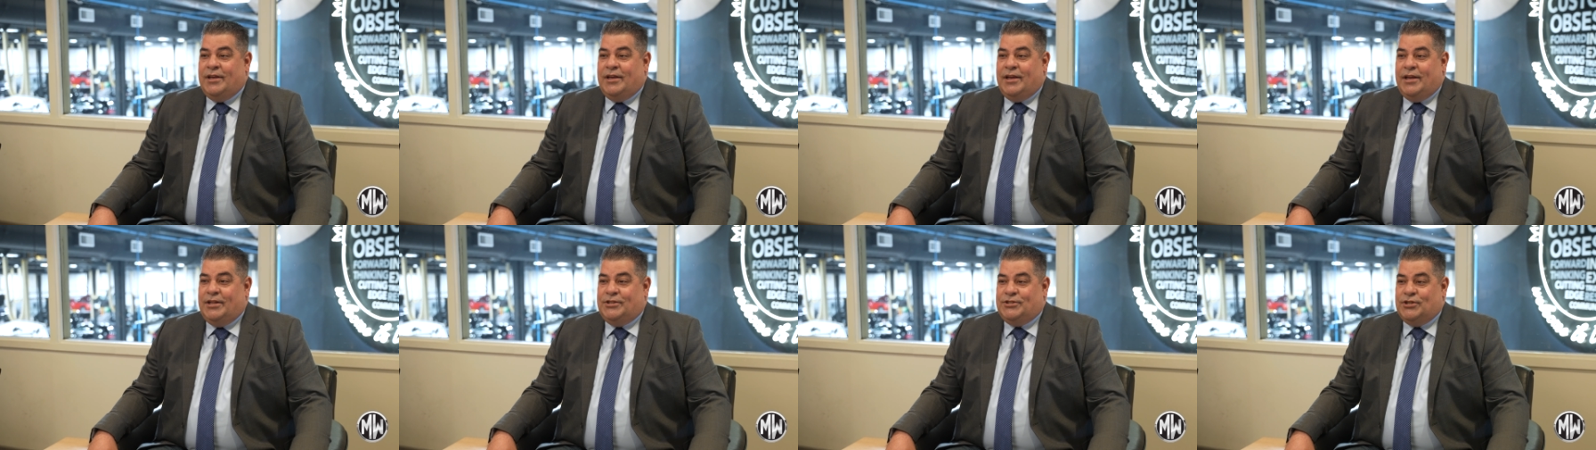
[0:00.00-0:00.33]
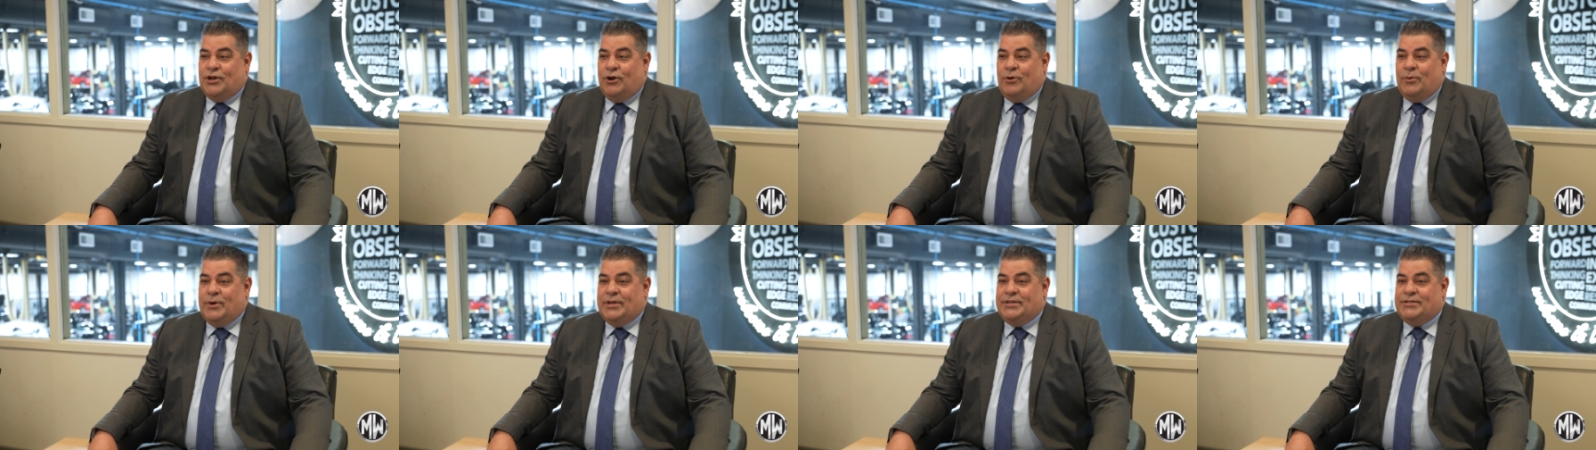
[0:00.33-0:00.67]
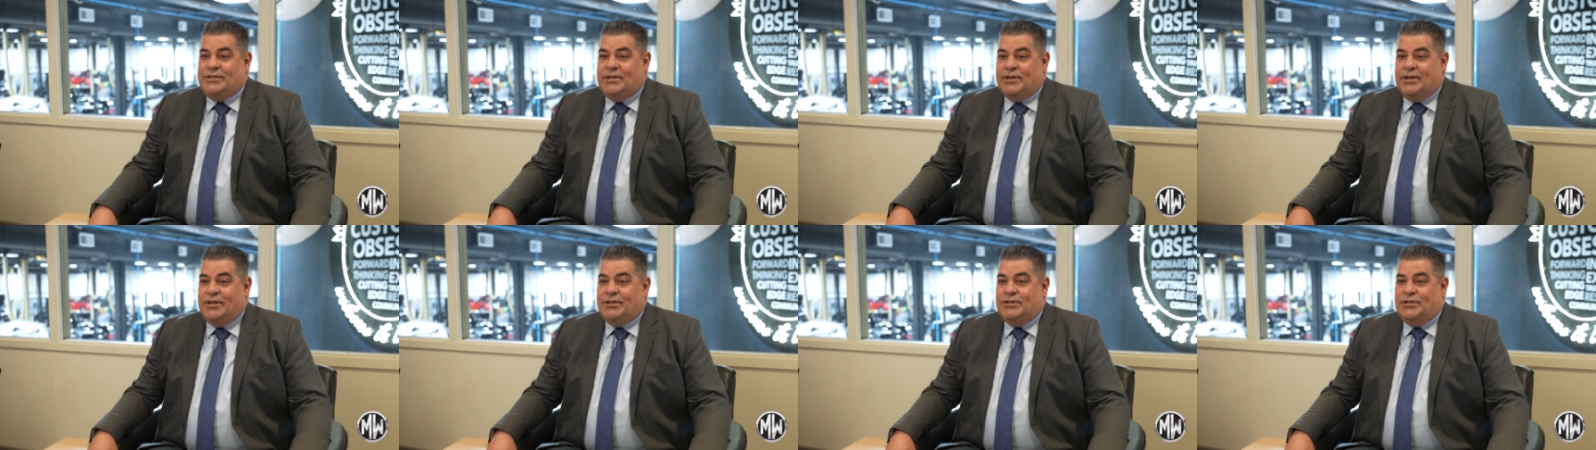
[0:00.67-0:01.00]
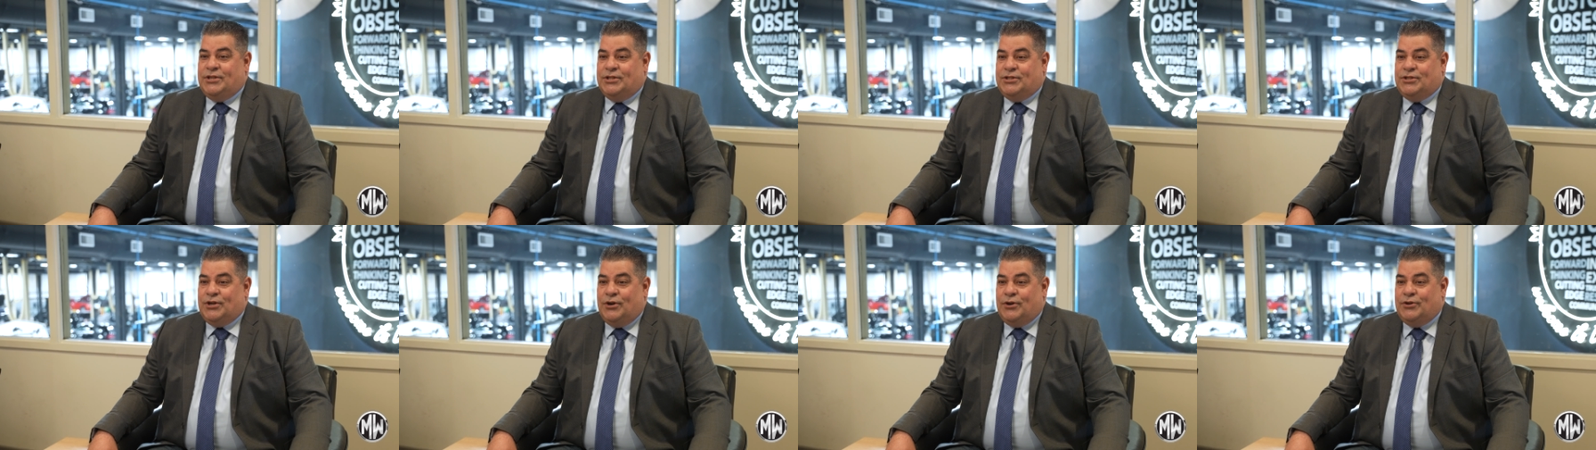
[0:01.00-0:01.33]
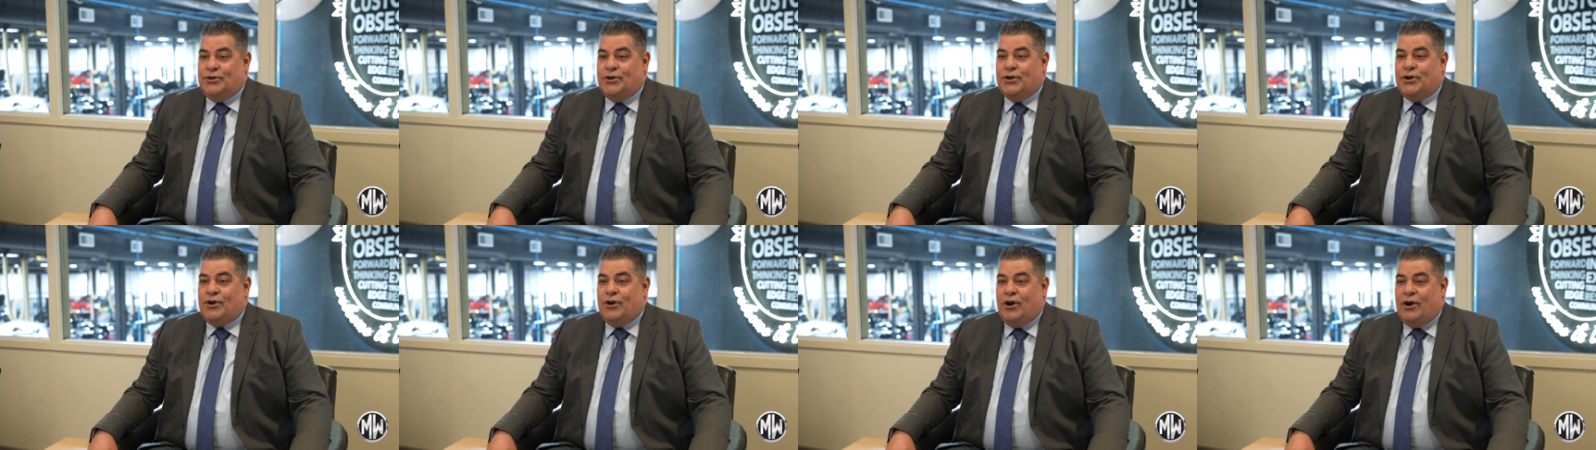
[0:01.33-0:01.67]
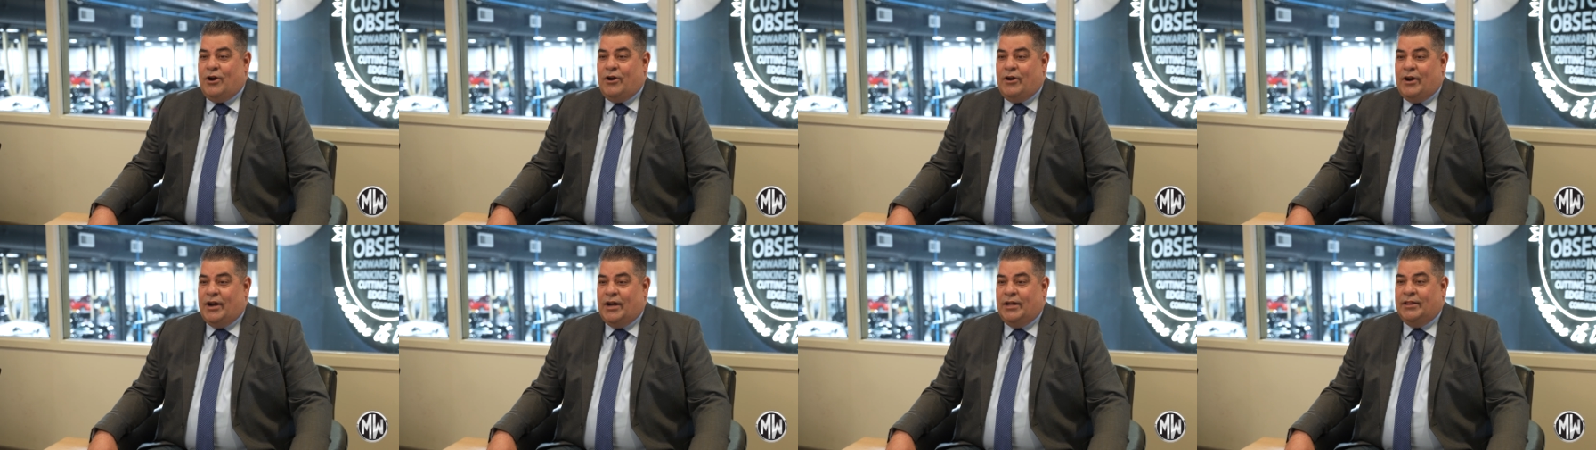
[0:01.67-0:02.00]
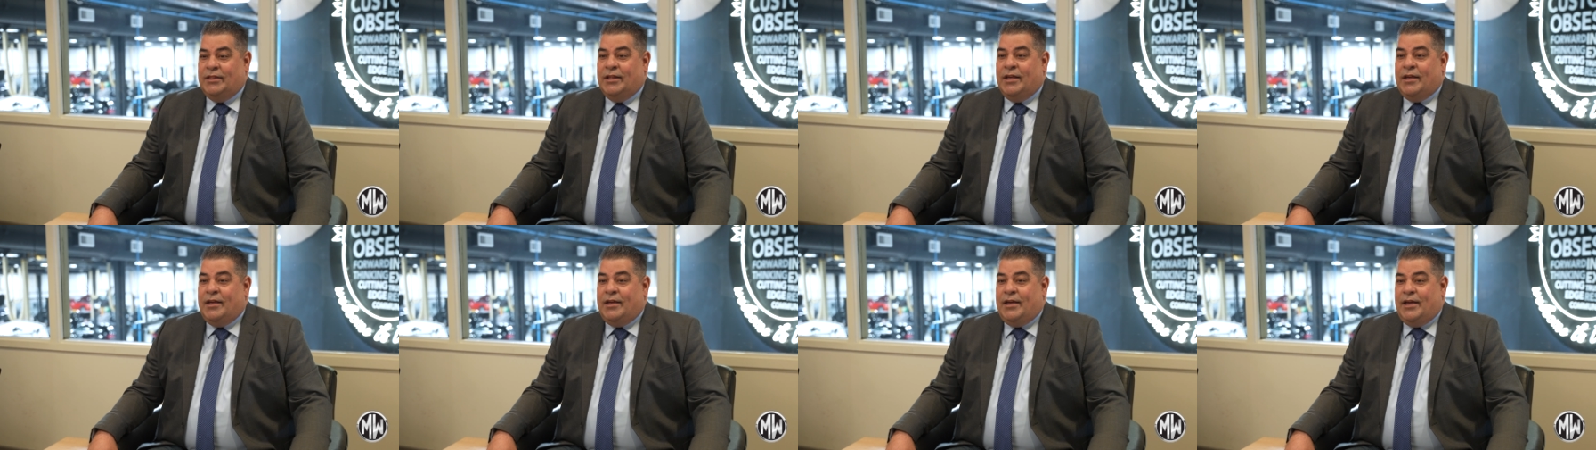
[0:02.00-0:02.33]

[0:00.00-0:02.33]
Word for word: It's always good to turn your car on